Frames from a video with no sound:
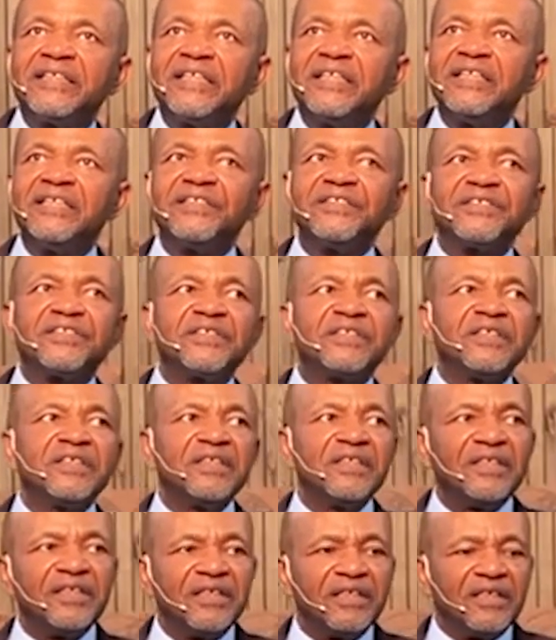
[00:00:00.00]
does
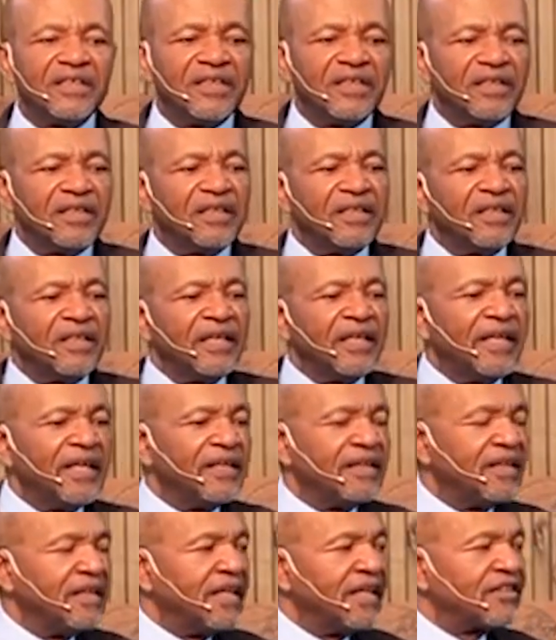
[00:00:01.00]

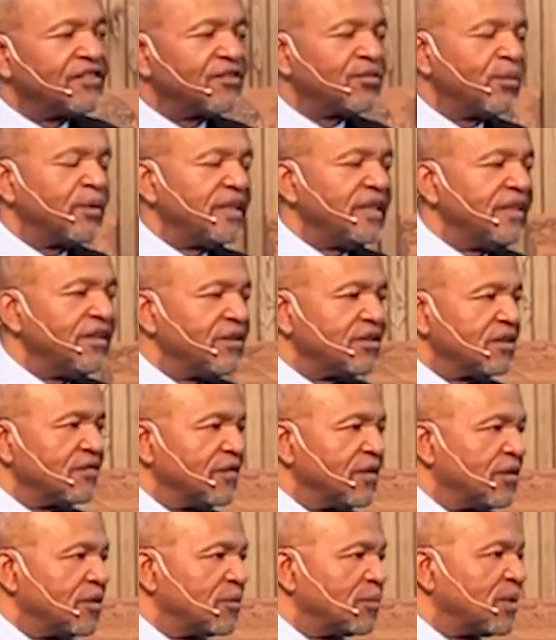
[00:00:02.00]
in the next 20 years of
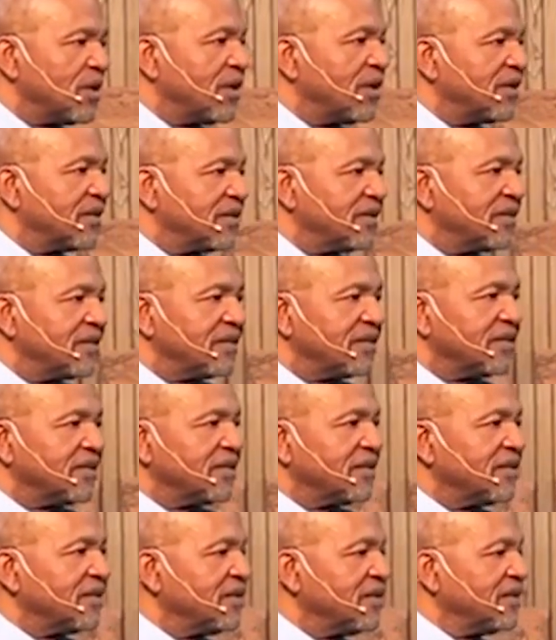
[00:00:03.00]
Vernon Park.
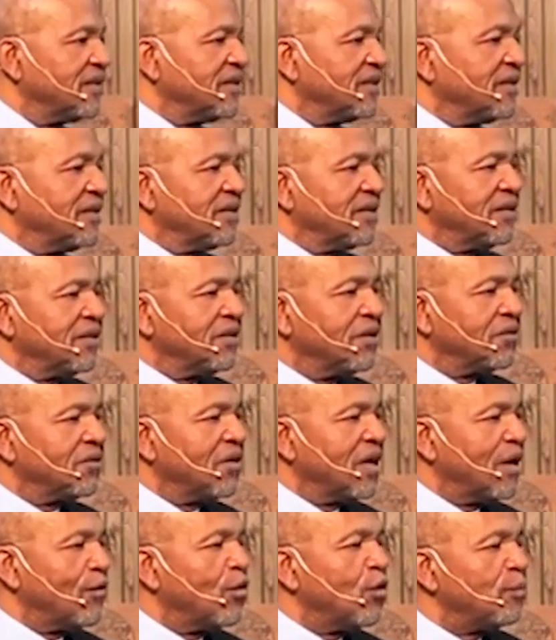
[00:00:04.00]
No,
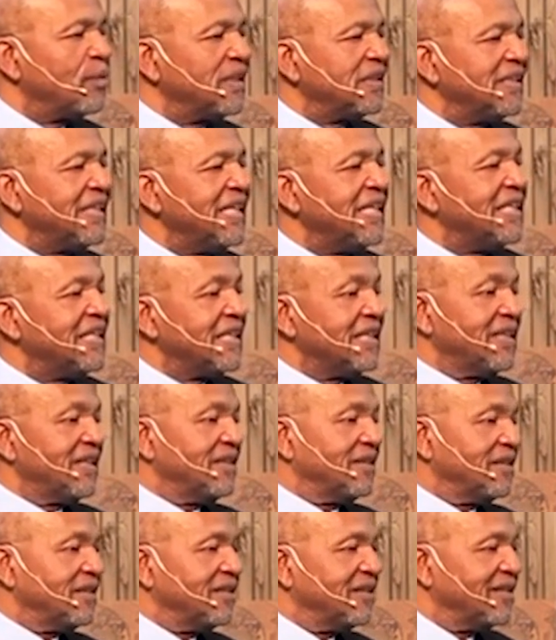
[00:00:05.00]
I won't be leading
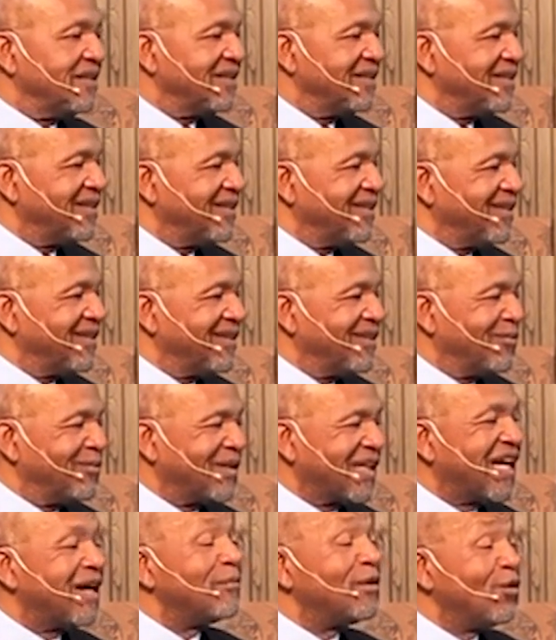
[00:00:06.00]
it,
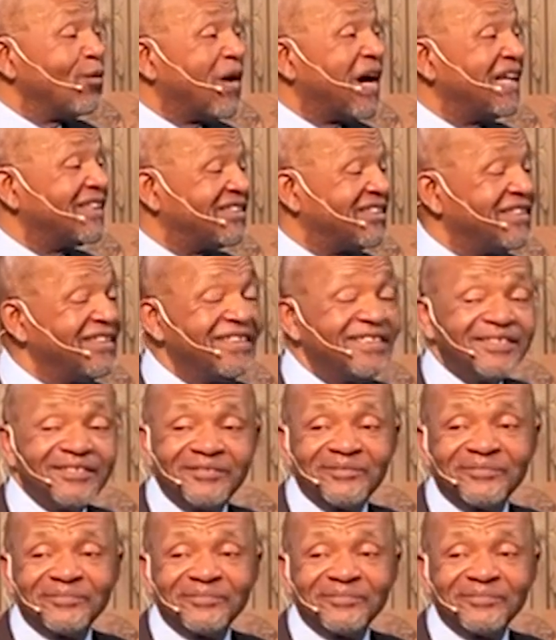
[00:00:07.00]
but I'll be watching it.